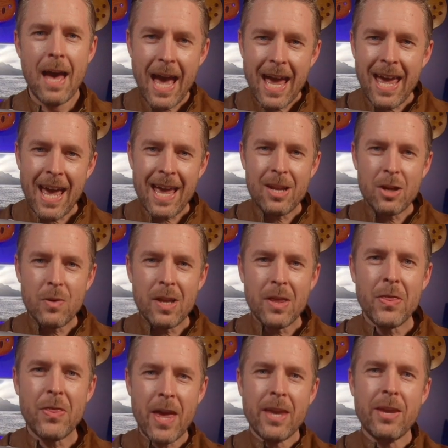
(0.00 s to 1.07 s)
Hey, how you
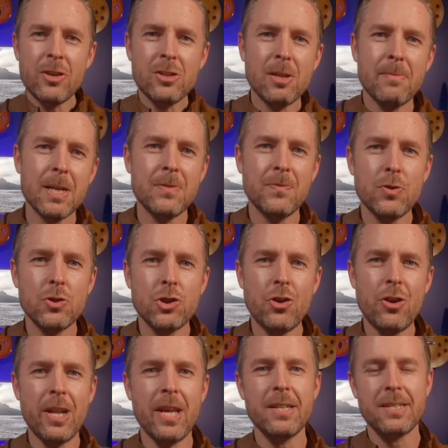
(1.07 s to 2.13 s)
doing? Thank you so much for
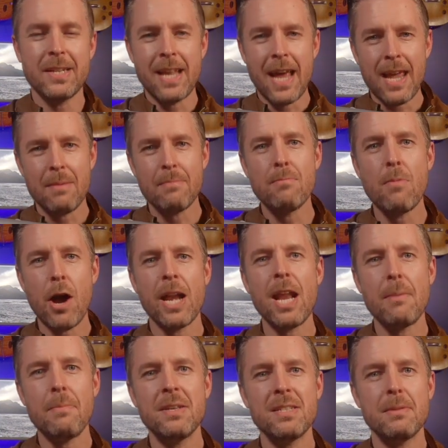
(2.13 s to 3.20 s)
tuning in today. My
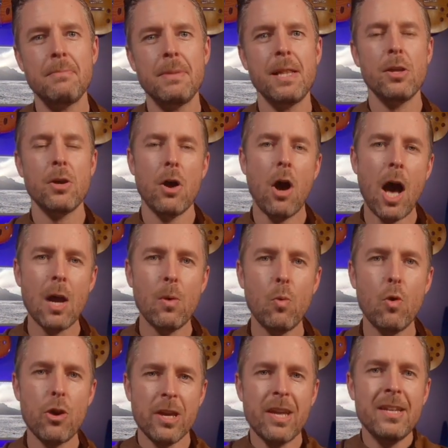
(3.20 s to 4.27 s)
name is Emilio. I
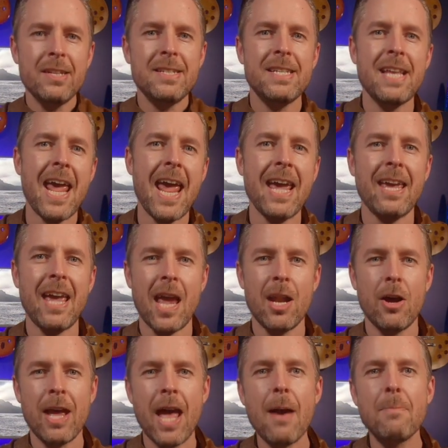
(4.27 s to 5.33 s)
work in tech
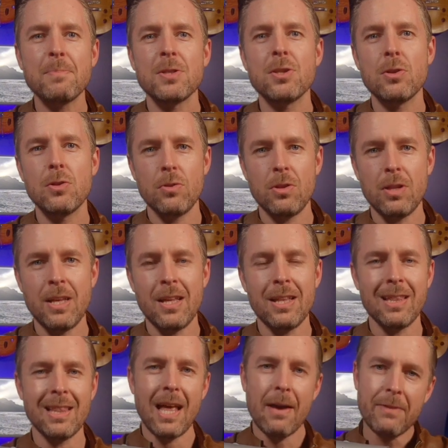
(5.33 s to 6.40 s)
and I absolutely
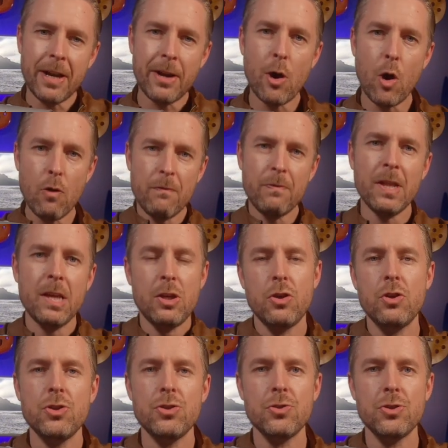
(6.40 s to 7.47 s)
love it and hopefully
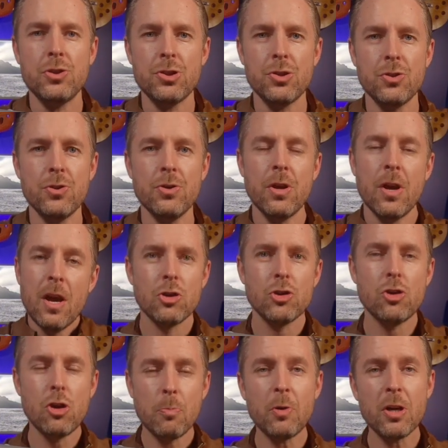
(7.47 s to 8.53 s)
you do too.
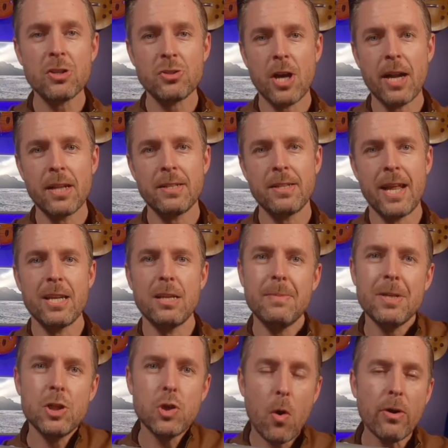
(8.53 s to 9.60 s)
Super excited today to
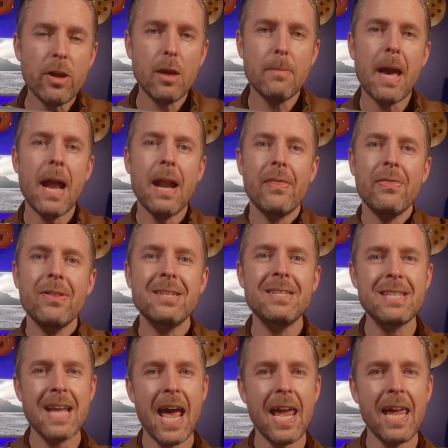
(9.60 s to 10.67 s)
be talking about the
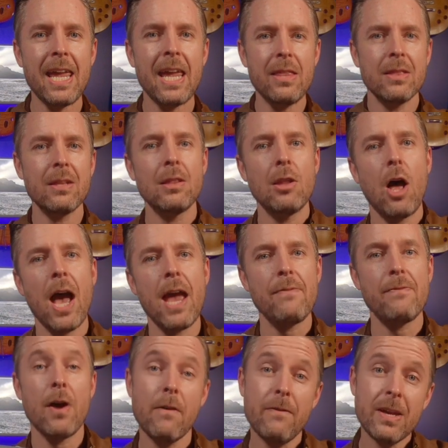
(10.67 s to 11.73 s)
day in the
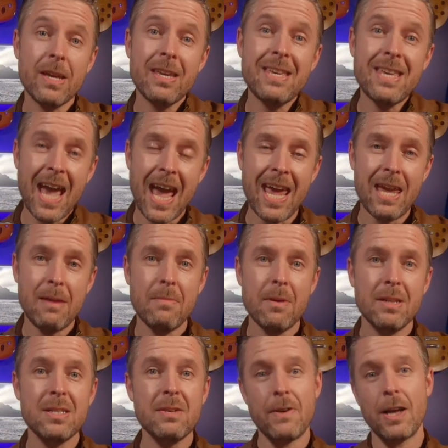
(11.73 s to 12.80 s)
life of a game
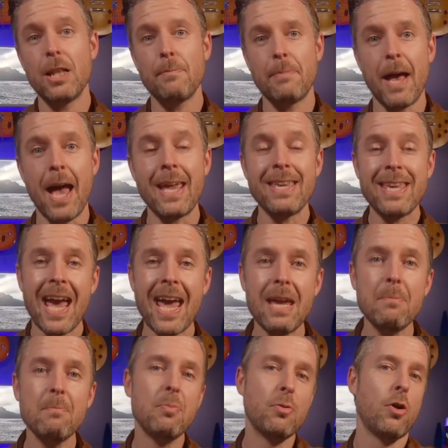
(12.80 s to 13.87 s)
developer, a
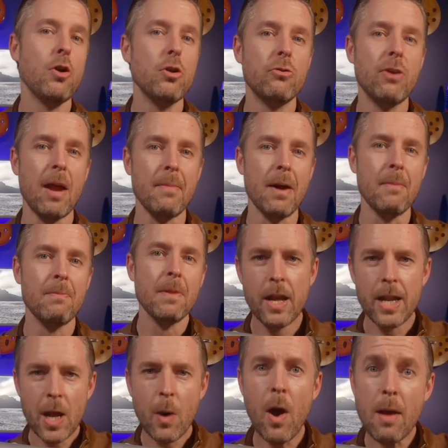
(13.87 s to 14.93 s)
game programmer.
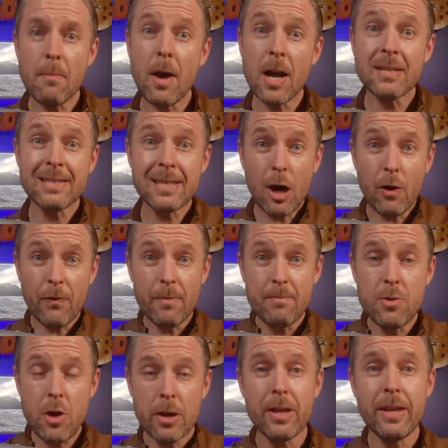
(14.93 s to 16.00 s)
Now, I myself
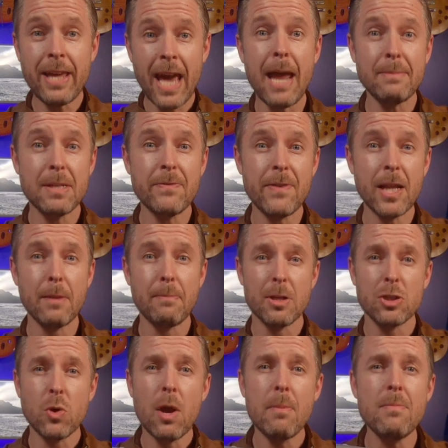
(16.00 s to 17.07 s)
am not a game developer,
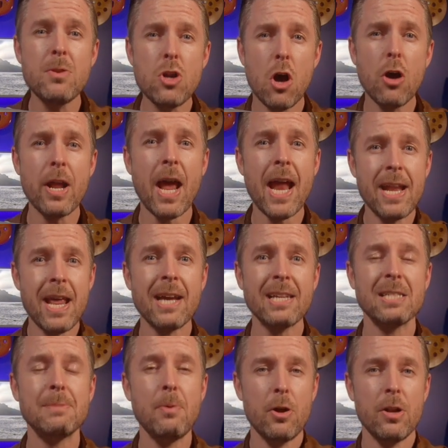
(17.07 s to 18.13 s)
so I'm not an
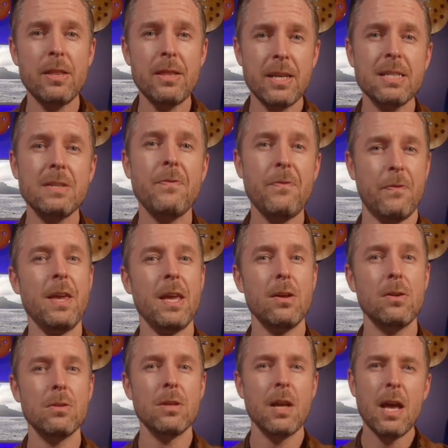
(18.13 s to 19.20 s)
expert in this
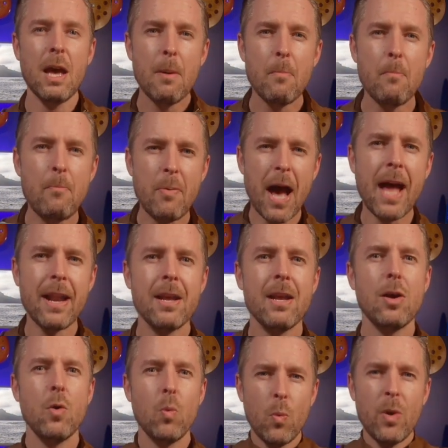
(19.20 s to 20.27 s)
field, but
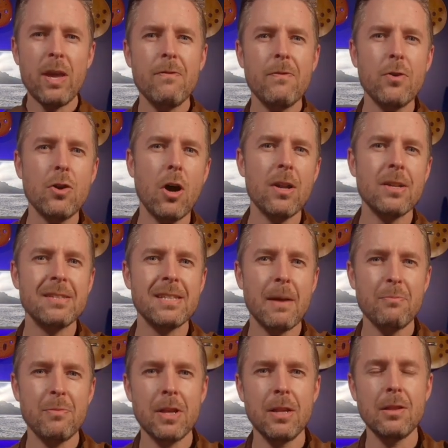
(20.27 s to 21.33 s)
we've got
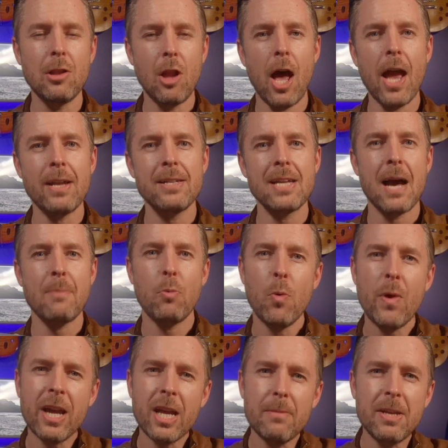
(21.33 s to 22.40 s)
something lined up.
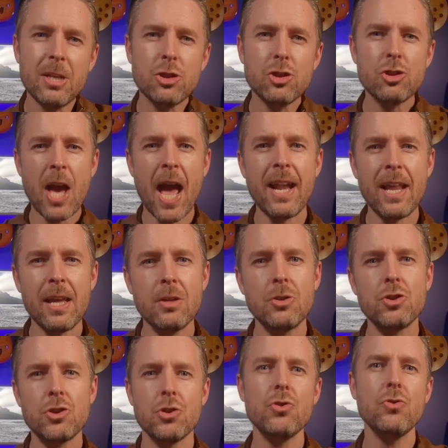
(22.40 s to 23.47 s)
We're going to be
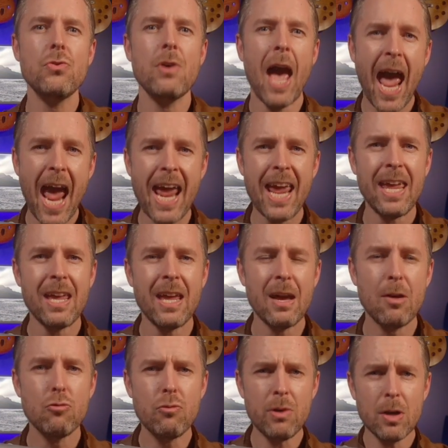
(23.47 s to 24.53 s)
chatting to a
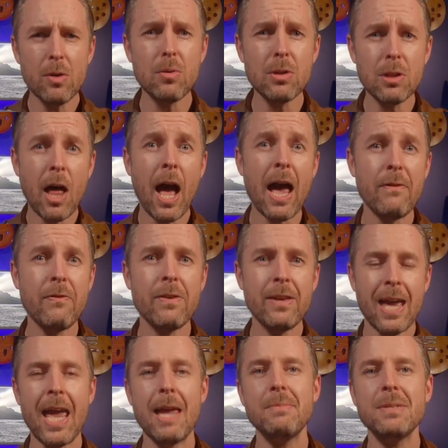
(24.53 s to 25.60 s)
real life
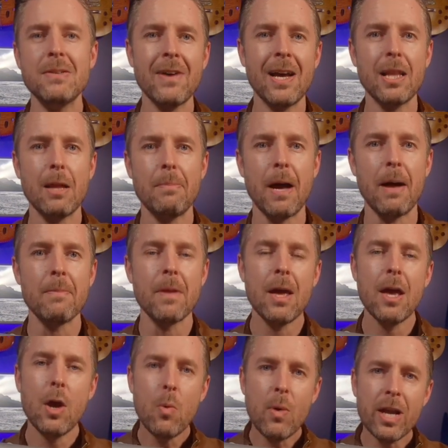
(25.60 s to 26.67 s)
game developer.
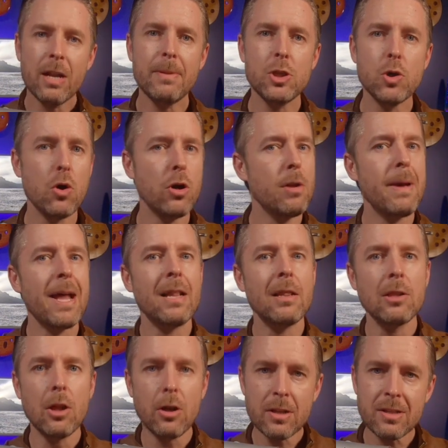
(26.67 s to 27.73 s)
We're going to be talking about a
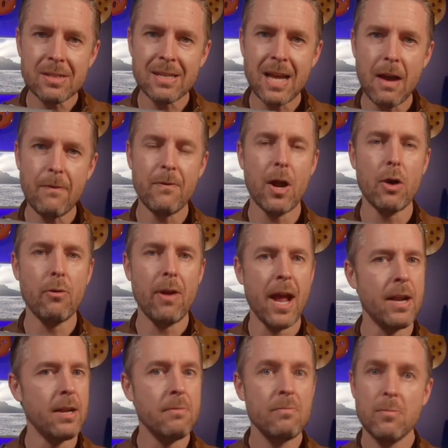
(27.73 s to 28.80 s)
lot of stuff
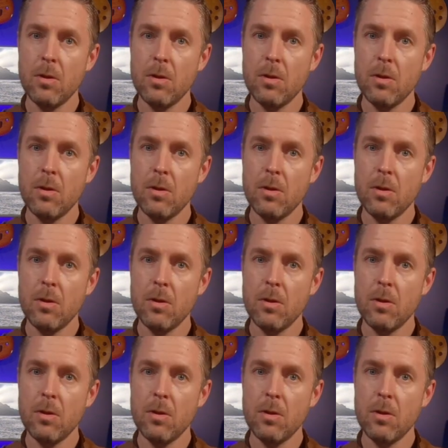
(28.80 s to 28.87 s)
around